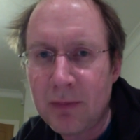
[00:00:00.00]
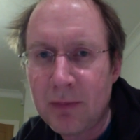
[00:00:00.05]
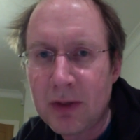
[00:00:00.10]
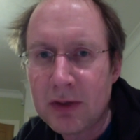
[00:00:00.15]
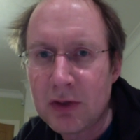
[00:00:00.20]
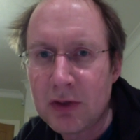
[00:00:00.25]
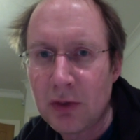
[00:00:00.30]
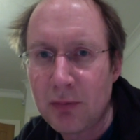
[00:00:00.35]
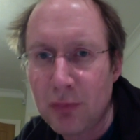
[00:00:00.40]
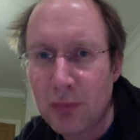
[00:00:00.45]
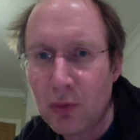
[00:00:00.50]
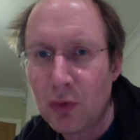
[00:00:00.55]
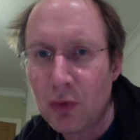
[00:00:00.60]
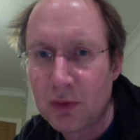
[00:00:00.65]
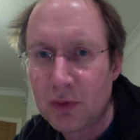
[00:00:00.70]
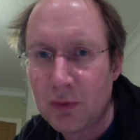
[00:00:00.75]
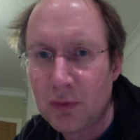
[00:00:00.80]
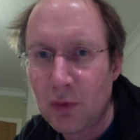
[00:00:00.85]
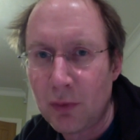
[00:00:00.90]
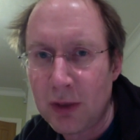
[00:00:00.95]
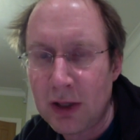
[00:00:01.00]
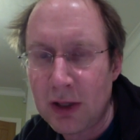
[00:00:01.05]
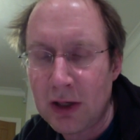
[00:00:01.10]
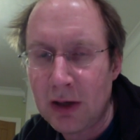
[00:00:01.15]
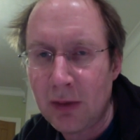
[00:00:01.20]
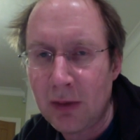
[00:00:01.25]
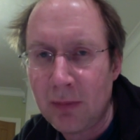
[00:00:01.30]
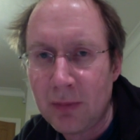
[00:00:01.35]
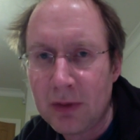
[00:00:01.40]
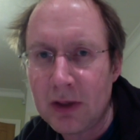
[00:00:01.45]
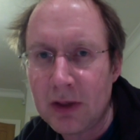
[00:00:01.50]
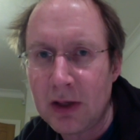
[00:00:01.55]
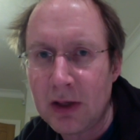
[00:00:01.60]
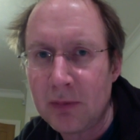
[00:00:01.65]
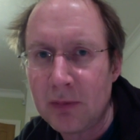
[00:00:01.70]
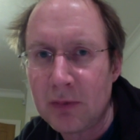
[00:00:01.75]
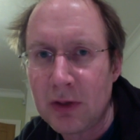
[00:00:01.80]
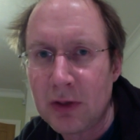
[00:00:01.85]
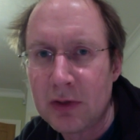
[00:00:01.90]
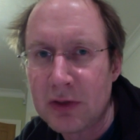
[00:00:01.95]
So pause for me now
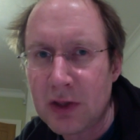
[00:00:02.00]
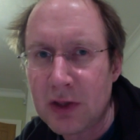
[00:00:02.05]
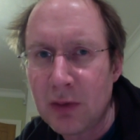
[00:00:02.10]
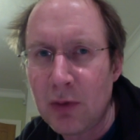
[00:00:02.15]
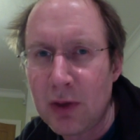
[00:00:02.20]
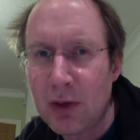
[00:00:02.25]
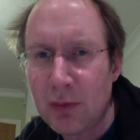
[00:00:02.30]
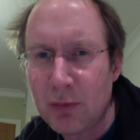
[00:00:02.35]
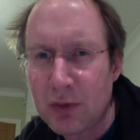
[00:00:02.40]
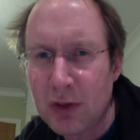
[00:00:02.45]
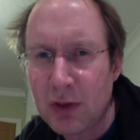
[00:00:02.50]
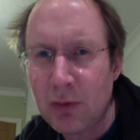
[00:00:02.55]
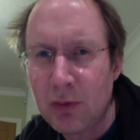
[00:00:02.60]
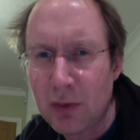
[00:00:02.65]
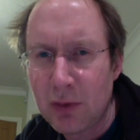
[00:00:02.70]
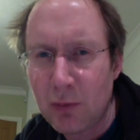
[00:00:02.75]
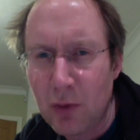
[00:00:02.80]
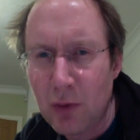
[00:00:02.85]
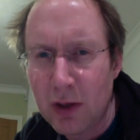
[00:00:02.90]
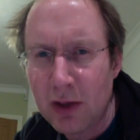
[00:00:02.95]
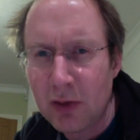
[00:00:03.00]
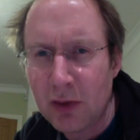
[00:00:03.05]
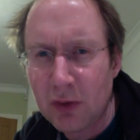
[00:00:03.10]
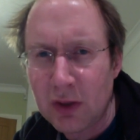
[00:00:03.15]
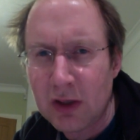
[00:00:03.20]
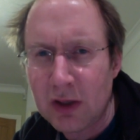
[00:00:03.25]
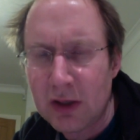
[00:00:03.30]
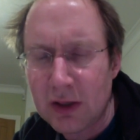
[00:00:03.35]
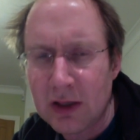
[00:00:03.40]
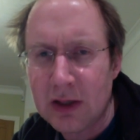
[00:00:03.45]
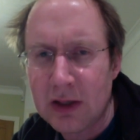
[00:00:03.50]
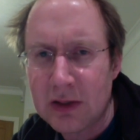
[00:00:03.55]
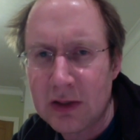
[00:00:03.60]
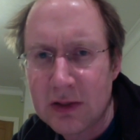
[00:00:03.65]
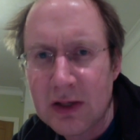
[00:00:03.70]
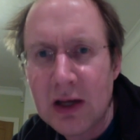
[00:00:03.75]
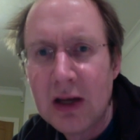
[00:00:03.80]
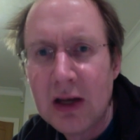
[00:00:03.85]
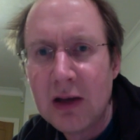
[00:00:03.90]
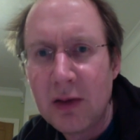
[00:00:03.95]
and see why you think it
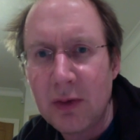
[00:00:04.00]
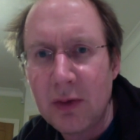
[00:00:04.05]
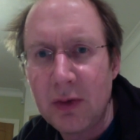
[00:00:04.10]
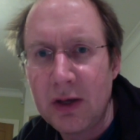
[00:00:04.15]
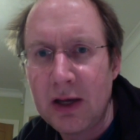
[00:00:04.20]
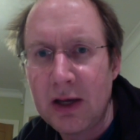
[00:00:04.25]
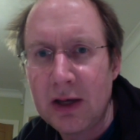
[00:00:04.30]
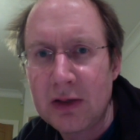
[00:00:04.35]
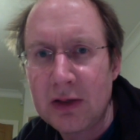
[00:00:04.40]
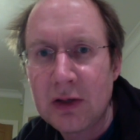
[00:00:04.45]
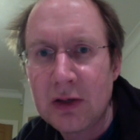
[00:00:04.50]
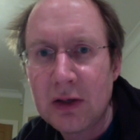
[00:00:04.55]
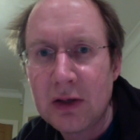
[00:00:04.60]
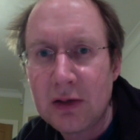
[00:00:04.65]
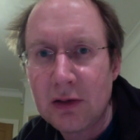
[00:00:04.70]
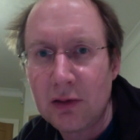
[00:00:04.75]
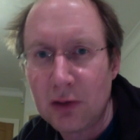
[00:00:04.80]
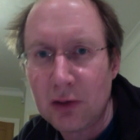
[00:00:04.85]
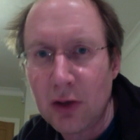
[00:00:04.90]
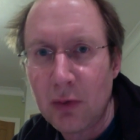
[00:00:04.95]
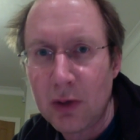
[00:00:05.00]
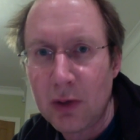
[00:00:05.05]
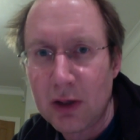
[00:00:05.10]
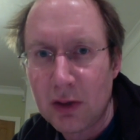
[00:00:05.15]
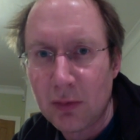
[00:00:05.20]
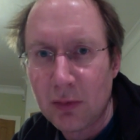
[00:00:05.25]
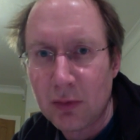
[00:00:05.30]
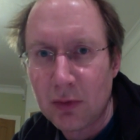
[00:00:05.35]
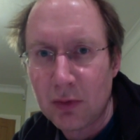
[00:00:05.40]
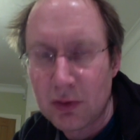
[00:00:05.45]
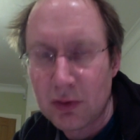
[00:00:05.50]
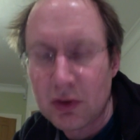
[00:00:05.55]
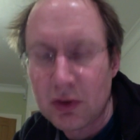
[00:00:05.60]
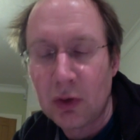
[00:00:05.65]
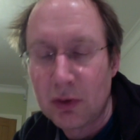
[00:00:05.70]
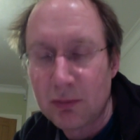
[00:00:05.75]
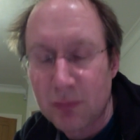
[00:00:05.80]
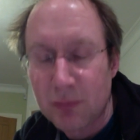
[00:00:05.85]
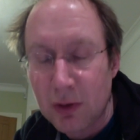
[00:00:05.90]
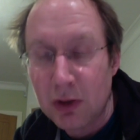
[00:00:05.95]
is that
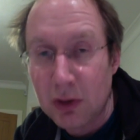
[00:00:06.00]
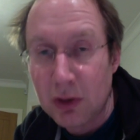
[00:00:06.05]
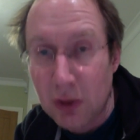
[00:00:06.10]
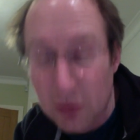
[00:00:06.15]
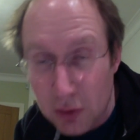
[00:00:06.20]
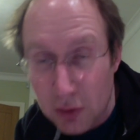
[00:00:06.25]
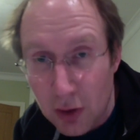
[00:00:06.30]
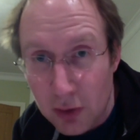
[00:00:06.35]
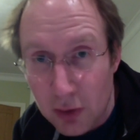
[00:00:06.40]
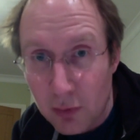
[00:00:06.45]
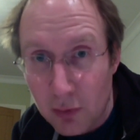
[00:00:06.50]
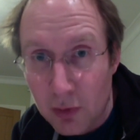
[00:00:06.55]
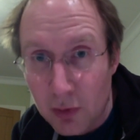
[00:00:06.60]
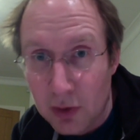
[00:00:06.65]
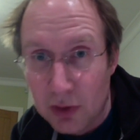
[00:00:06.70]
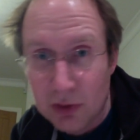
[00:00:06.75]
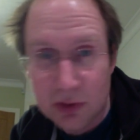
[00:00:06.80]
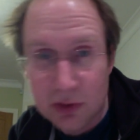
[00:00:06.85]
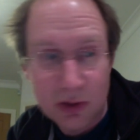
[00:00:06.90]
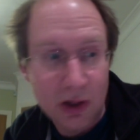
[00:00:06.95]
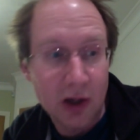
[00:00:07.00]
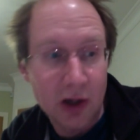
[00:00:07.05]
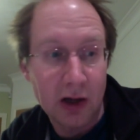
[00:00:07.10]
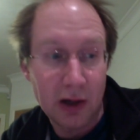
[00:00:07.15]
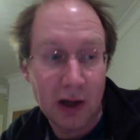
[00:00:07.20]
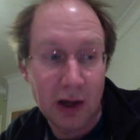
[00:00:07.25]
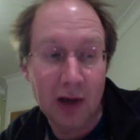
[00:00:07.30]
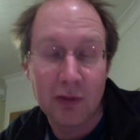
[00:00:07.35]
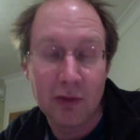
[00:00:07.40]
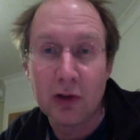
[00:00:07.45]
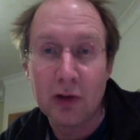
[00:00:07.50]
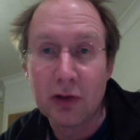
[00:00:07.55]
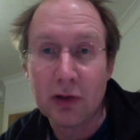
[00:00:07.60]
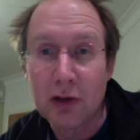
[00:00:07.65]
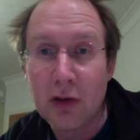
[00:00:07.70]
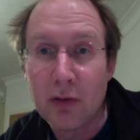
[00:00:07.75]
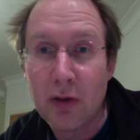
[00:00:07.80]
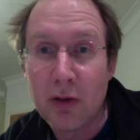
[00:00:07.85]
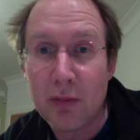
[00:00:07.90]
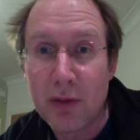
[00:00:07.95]
that younger workers have a
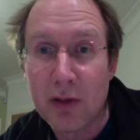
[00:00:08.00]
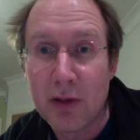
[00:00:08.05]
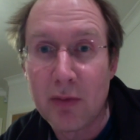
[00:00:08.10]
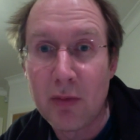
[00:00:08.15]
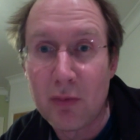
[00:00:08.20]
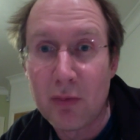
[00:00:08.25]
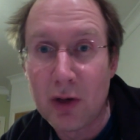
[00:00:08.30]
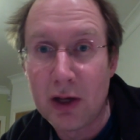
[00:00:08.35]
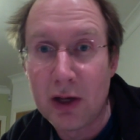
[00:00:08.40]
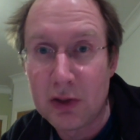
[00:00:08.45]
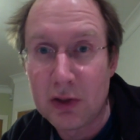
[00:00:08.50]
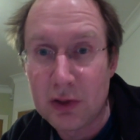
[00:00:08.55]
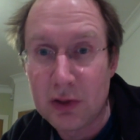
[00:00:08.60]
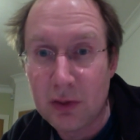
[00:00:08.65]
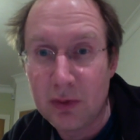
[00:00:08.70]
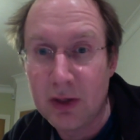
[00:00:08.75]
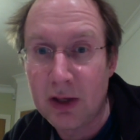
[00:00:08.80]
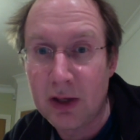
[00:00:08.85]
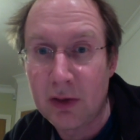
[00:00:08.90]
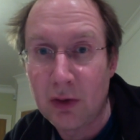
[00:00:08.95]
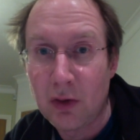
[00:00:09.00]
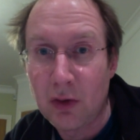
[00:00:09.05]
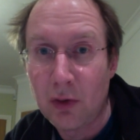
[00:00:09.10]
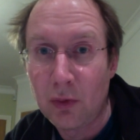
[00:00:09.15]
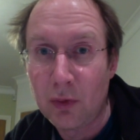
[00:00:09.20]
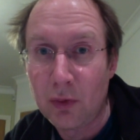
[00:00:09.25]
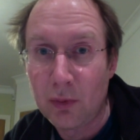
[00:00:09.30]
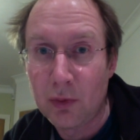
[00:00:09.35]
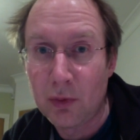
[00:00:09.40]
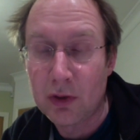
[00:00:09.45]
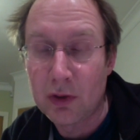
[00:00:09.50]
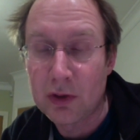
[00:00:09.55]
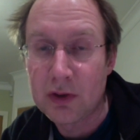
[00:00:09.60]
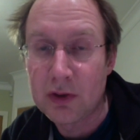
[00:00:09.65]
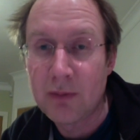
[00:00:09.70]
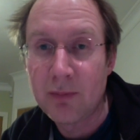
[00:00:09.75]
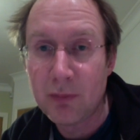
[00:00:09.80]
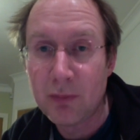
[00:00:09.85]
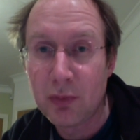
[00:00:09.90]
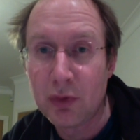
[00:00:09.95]
lower minimum wage than older
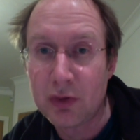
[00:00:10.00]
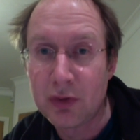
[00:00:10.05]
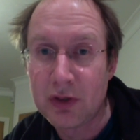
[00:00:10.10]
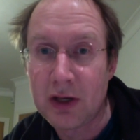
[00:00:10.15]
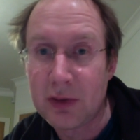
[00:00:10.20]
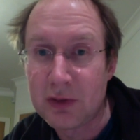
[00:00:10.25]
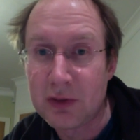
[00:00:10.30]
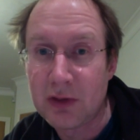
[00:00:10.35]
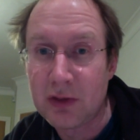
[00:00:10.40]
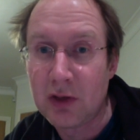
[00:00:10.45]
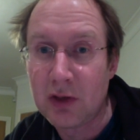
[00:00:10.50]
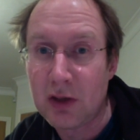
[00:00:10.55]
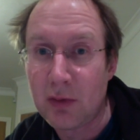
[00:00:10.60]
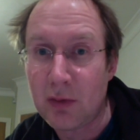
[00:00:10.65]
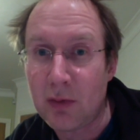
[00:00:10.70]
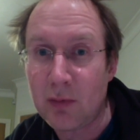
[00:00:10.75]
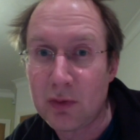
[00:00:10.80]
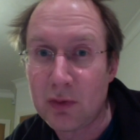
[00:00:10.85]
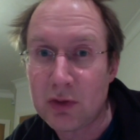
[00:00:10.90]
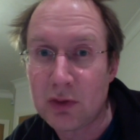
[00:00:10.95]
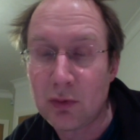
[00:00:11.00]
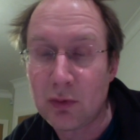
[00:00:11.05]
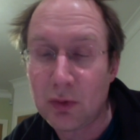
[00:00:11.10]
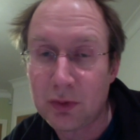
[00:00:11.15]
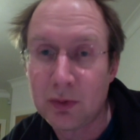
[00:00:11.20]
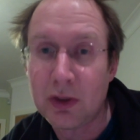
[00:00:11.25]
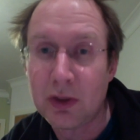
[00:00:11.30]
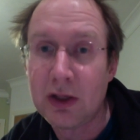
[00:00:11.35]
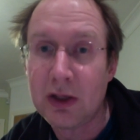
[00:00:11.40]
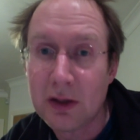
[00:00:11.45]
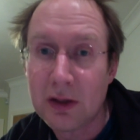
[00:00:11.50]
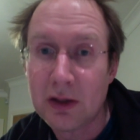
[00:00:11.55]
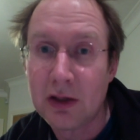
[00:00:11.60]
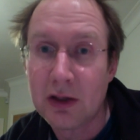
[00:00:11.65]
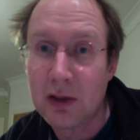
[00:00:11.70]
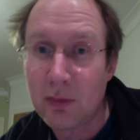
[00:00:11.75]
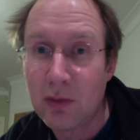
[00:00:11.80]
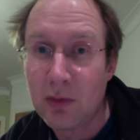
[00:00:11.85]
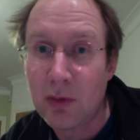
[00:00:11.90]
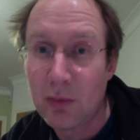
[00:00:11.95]
workers. Pause now and see if you can come up with 2 or 3,
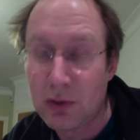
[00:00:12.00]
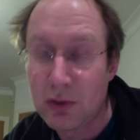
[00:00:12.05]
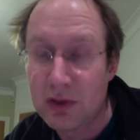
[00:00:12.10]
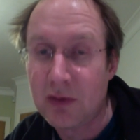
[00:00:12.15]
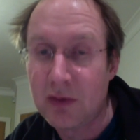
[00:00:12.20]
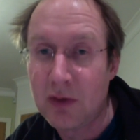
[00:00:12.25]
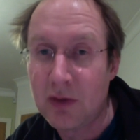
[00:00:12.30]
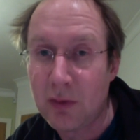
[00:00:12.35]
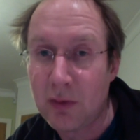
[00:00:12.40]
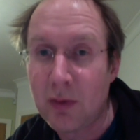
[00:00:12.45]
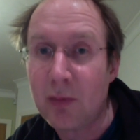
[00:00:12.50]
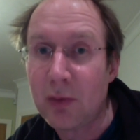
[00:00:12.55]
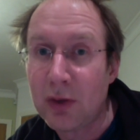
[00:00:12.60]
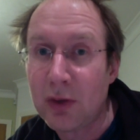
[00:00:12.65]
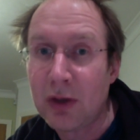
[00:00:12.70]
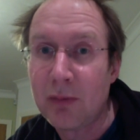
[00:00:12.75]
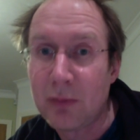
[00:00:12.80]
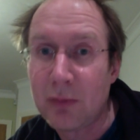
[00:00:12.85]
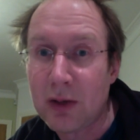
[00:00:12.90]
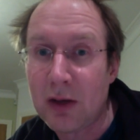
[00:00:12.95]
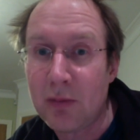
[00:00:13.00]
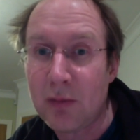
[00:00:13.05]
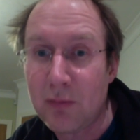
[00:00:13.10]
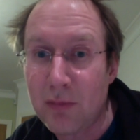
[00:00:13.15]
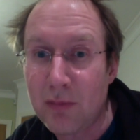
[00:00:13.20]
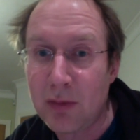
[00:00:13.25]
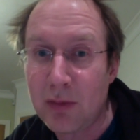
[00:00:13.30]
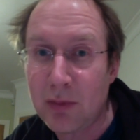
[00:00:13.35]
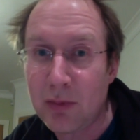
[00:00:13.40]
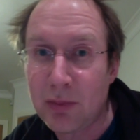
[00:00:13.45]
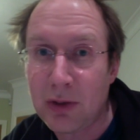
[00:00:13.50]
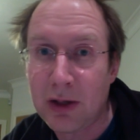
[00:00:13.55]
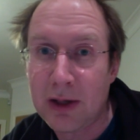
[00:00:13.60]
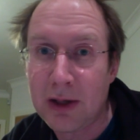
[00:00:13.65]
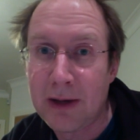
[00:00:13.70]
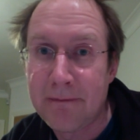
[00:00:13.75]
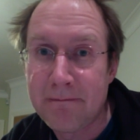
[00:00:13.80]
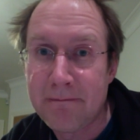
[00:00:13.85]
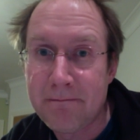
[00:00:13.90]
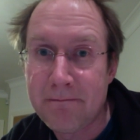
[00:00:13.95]
and once you come up with it, make me play again.